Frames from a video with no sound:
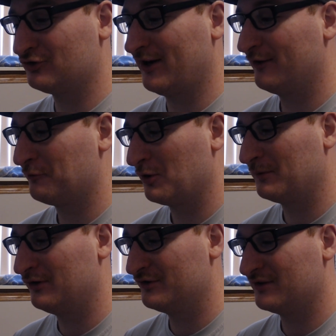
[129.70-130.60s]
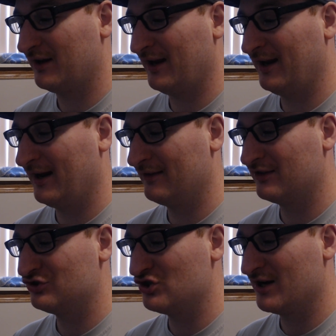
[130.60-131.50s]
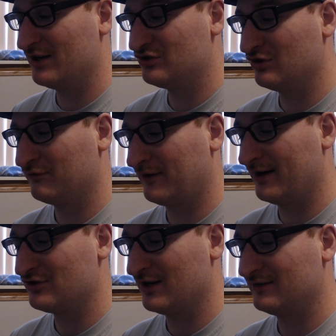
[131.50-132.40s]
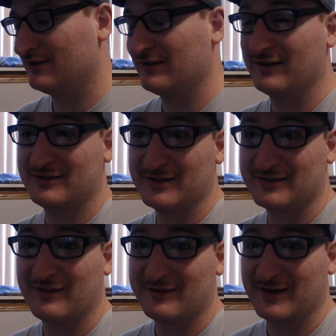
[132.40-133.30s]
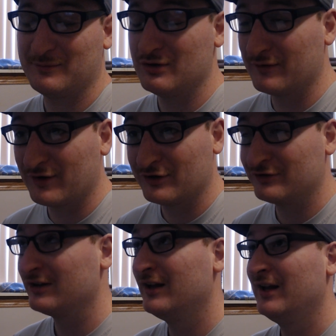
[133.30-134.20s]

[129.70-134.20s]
Transformers and the G.I. Joe franchises exist in the same universe.